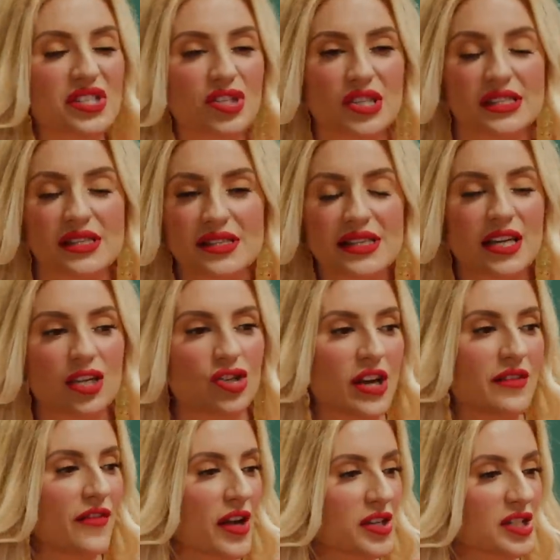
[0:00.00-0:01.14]
was just listening to Jane
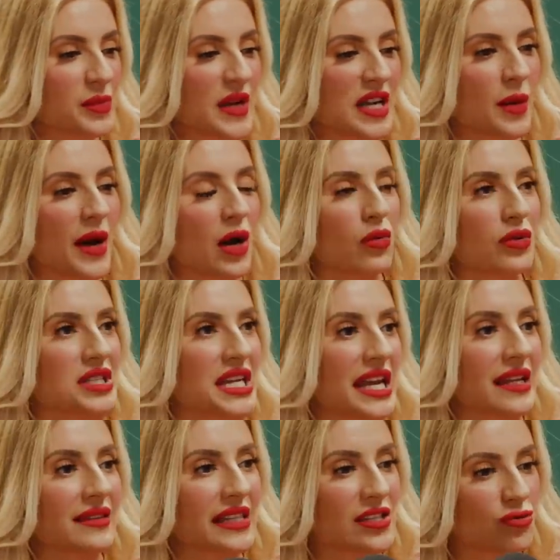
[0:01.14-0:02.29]
Fonda speak about
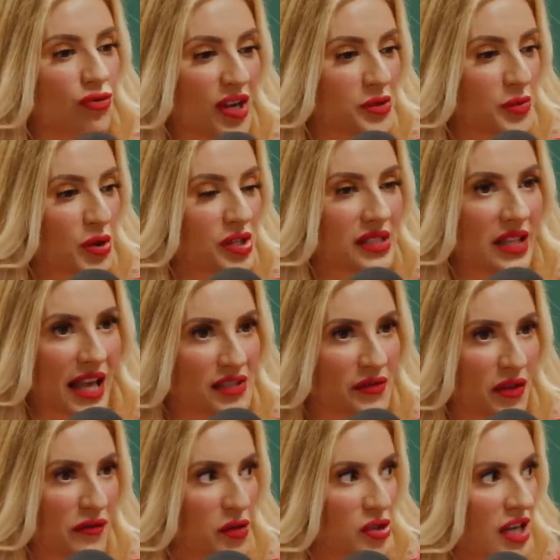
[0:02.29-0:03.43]
taking Lee Strasberg's class for
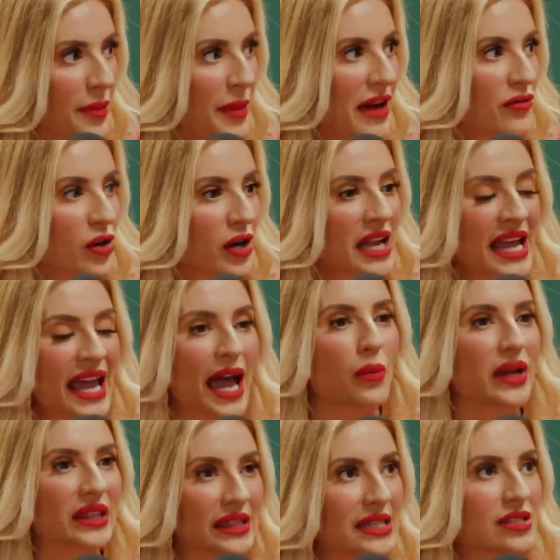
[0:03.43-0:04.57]
the first time ever. And
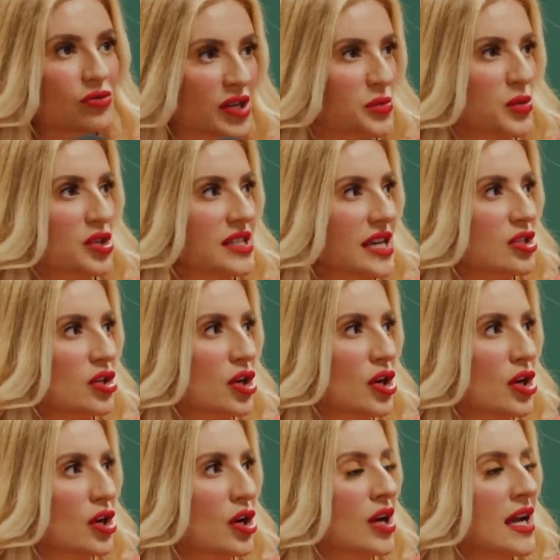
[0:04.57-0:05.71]
when Lee Strasberg said to
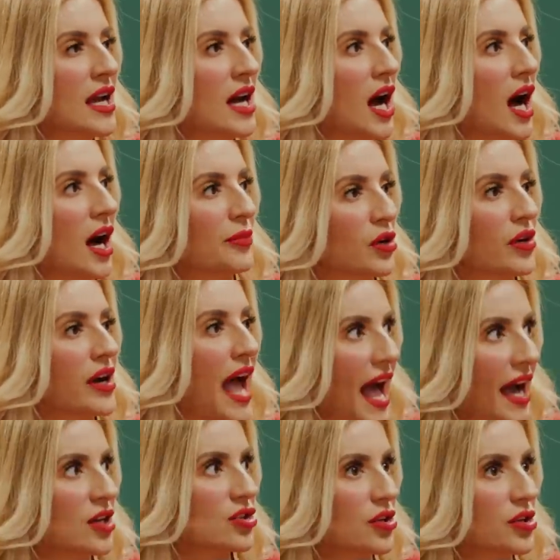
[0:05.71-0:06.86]
her, um, you're an
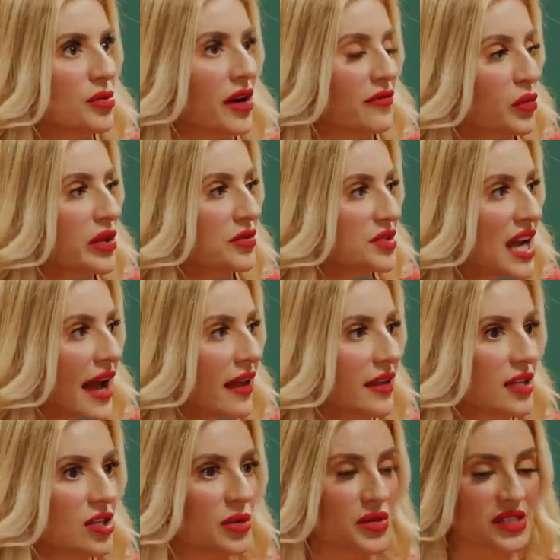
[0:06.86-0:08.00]
actor, you have real
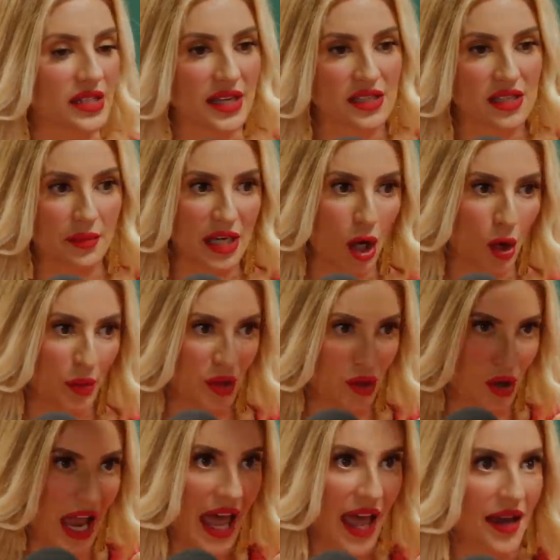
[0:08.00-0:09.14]
talent. It was like somebody opened
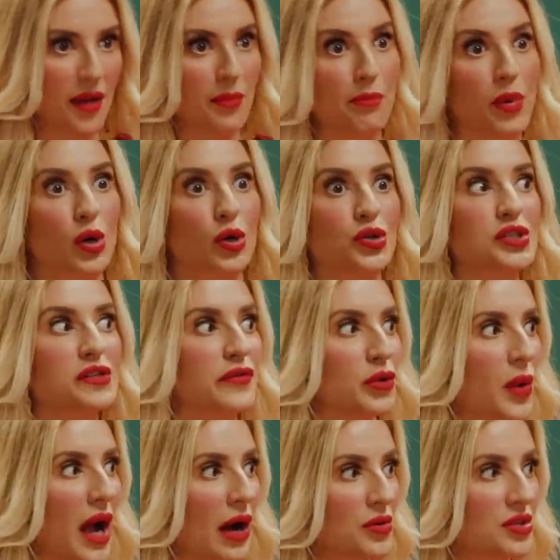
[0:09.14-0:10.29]
her head and birds flew
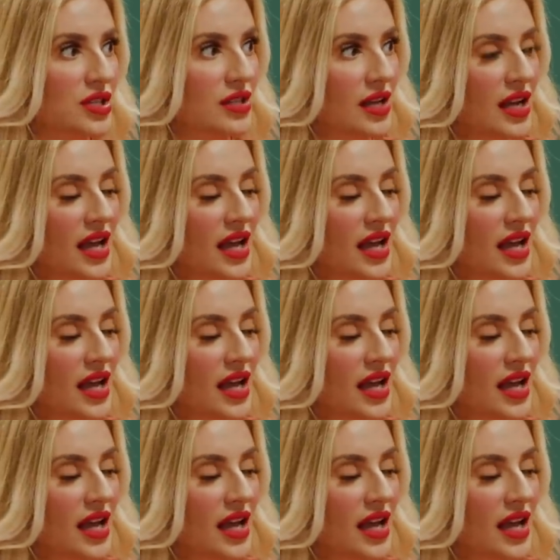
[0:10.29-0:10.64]
out.